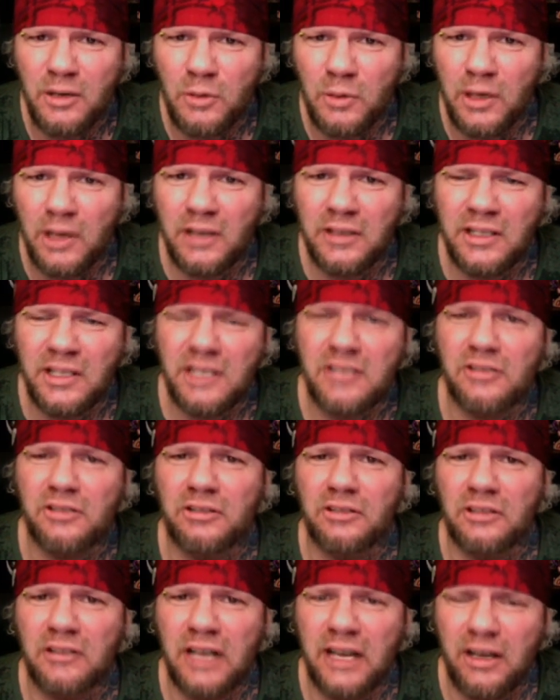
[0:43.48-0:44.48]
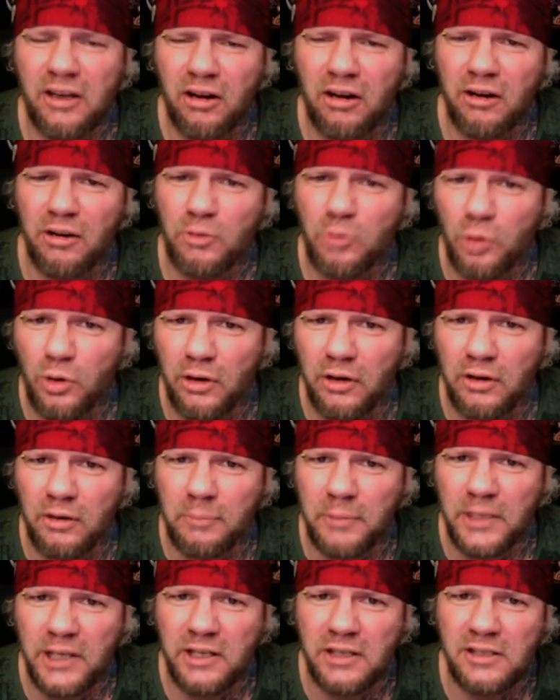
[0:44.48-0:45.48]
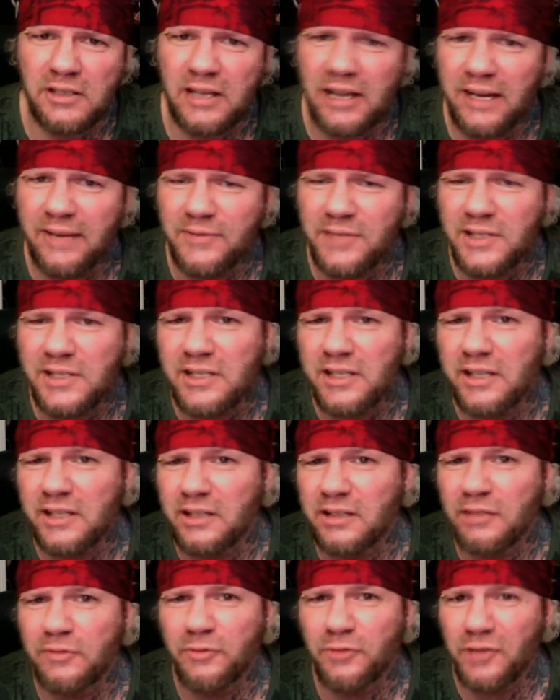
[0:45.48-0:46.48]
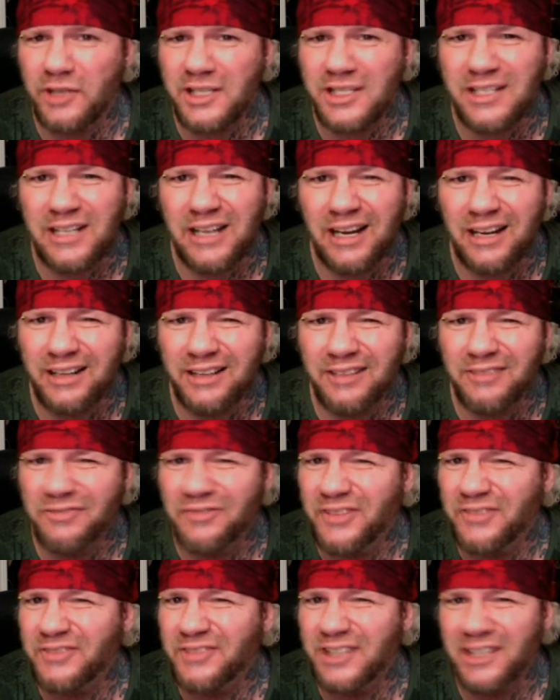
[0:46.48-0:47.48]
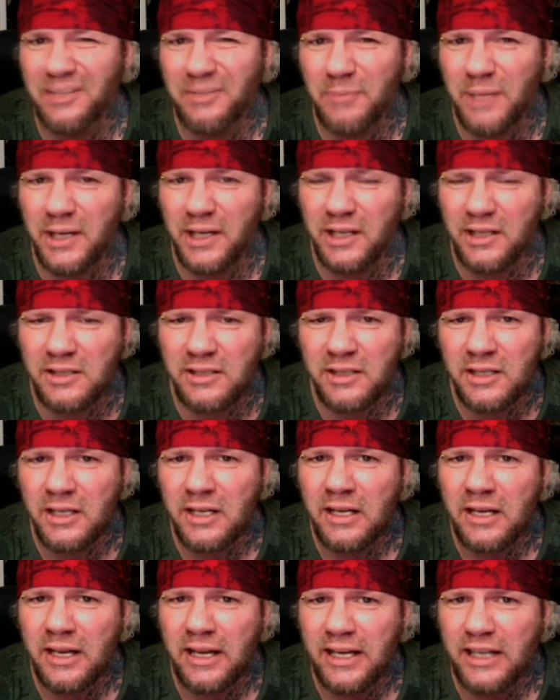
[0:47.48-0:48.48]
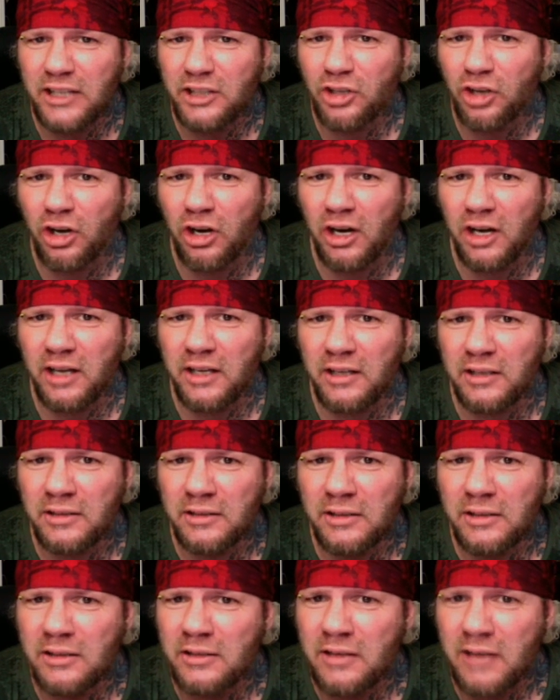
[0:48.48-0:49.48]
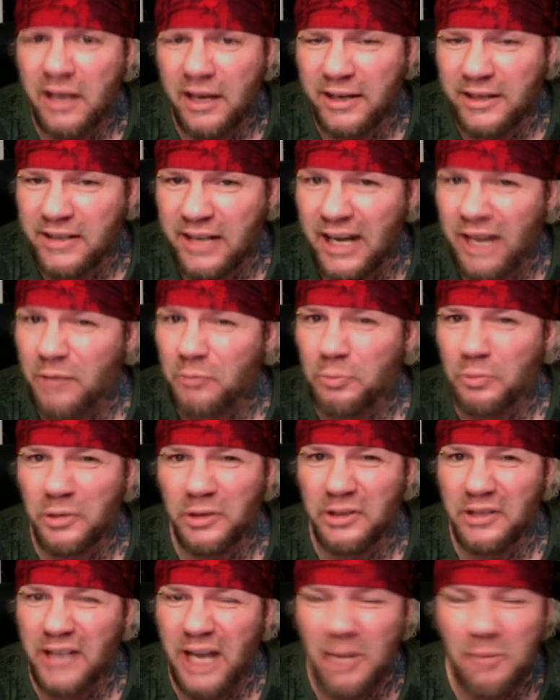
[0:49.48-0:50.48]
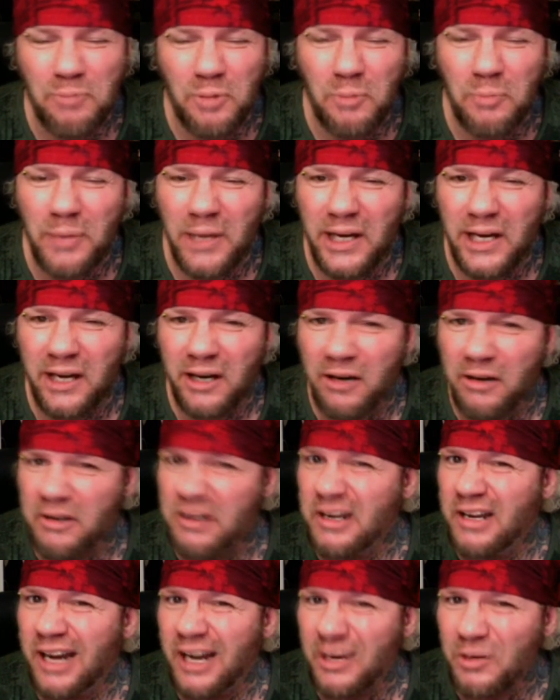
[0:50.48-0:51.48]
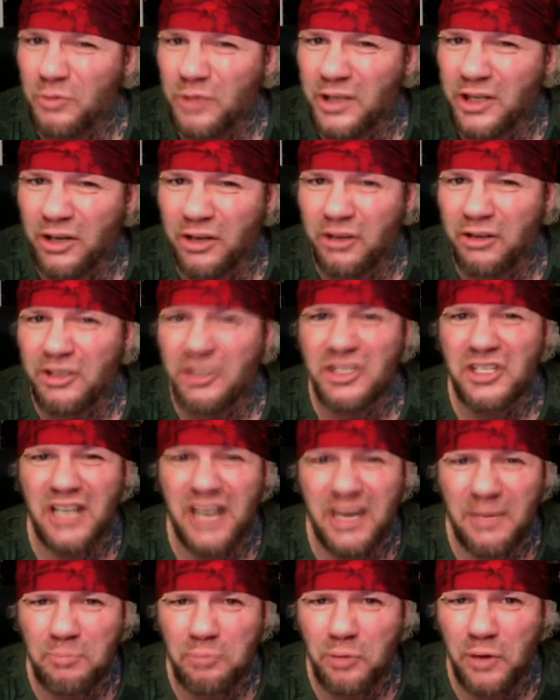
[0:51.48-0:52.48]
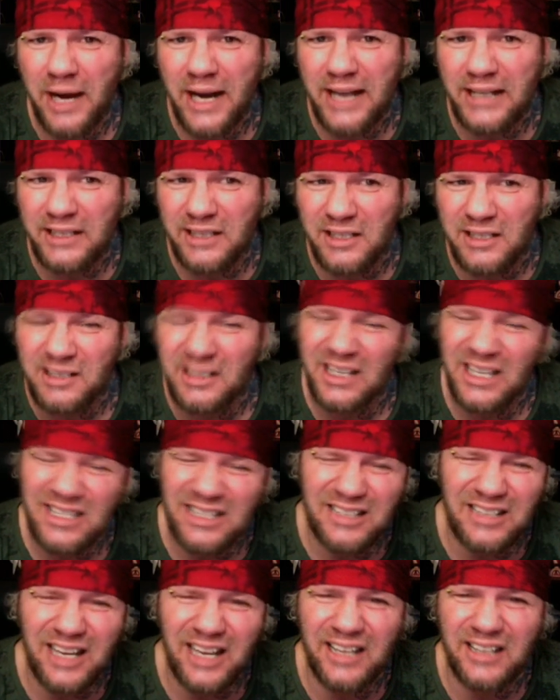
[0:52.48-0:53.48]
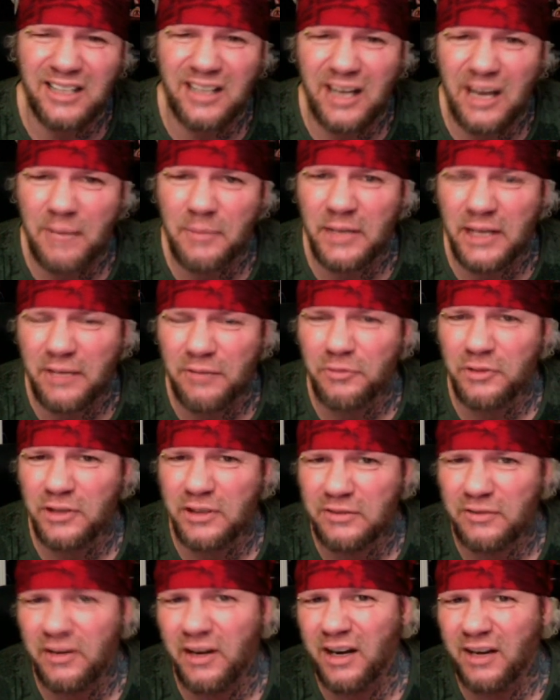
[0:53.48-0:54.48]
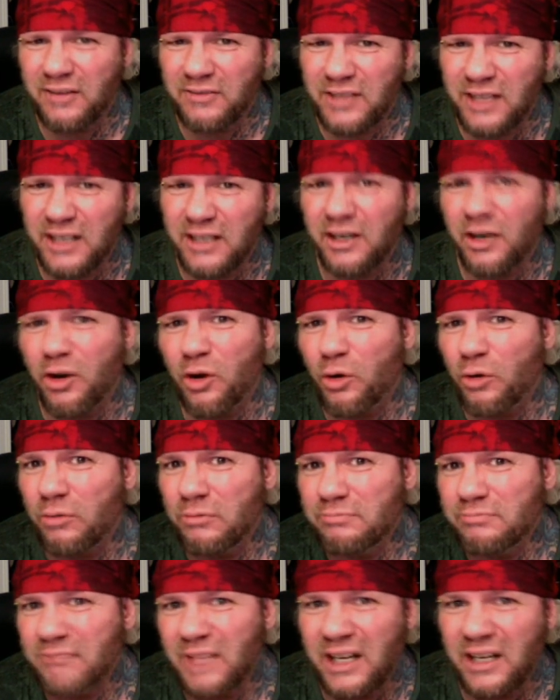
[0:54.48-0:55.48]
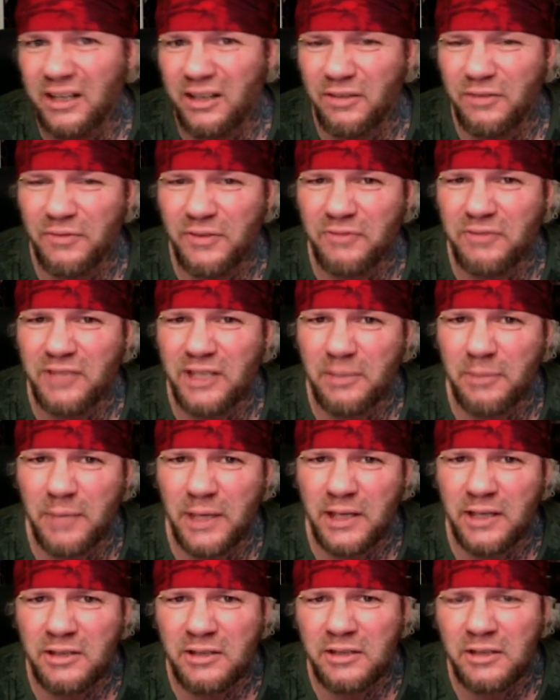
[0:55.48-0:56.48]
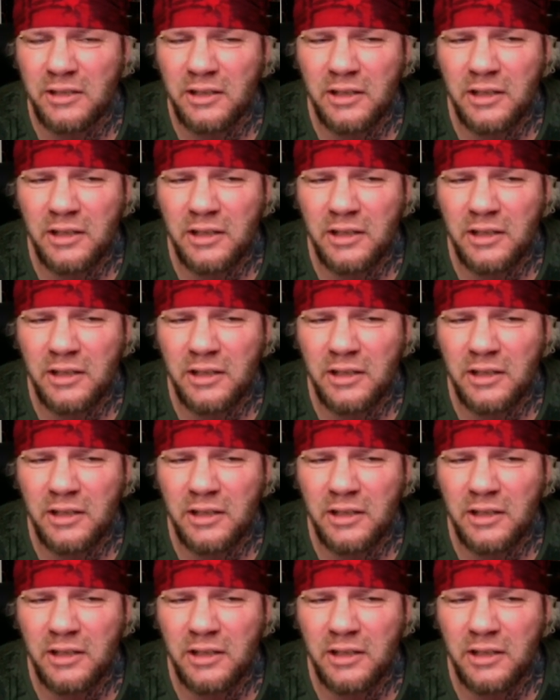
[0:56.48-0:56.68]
Well, these are a lot of hard work because I have to sit here for a solid 15 minutes and talk and not prepare, not rehearse, not practice. There's a lot of time and effort involved, like a whole, I don't know, 15 minutes.